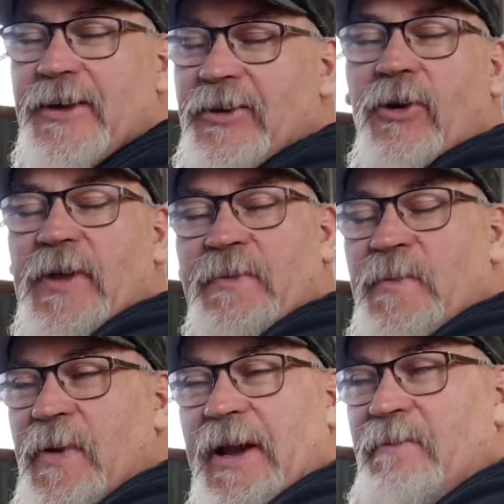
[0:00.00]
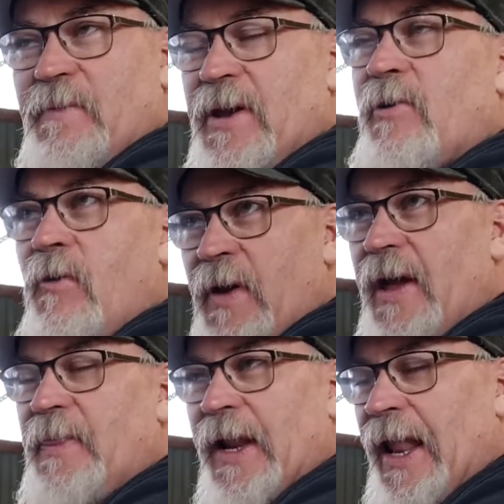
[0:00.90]
God, every frickin' vehicle I've
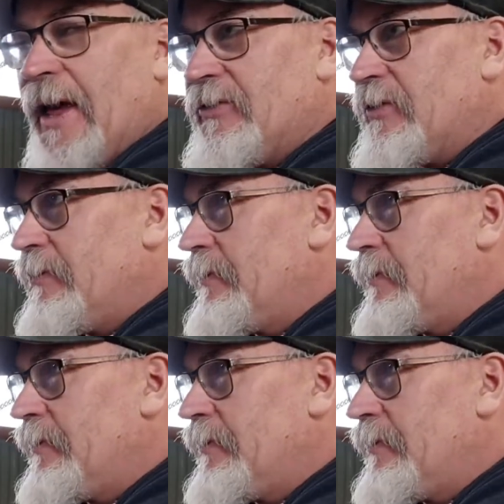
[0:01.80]
had in the last